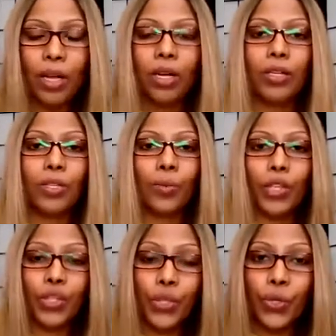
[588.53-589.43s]
So make
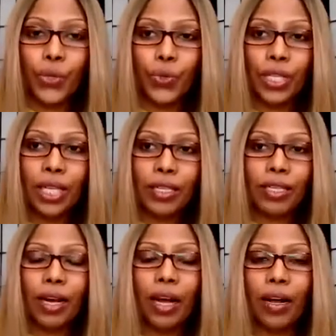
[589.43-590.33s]
sure you use it.
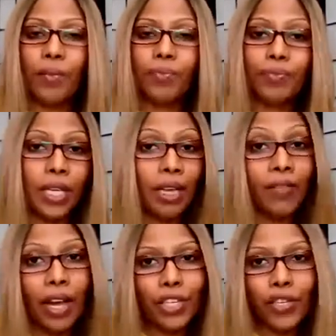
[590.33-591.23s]
Take
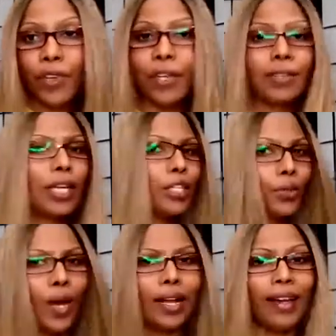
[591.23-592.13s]
advantage of it because
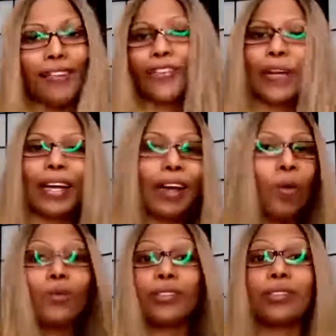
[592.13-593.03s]
I
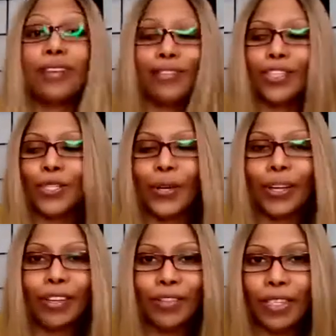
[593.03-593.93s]
almost never share any
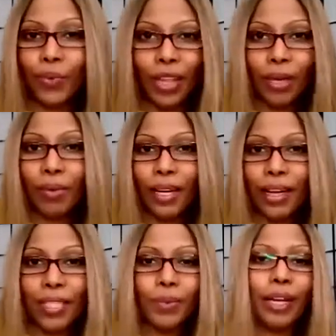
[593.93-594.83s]
of this with anybody
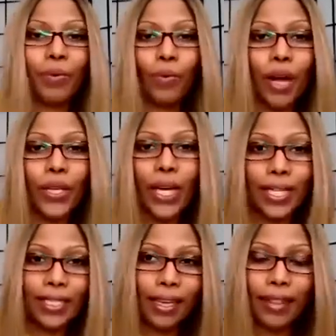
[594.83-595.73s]
else, but I want you guys
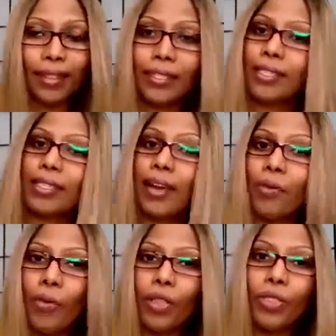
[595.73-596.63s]
to get this because I
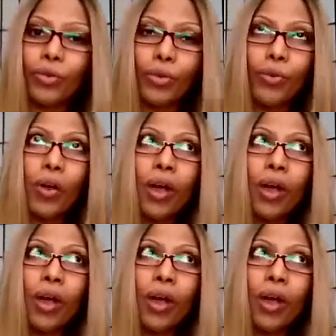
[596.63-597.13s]
went through,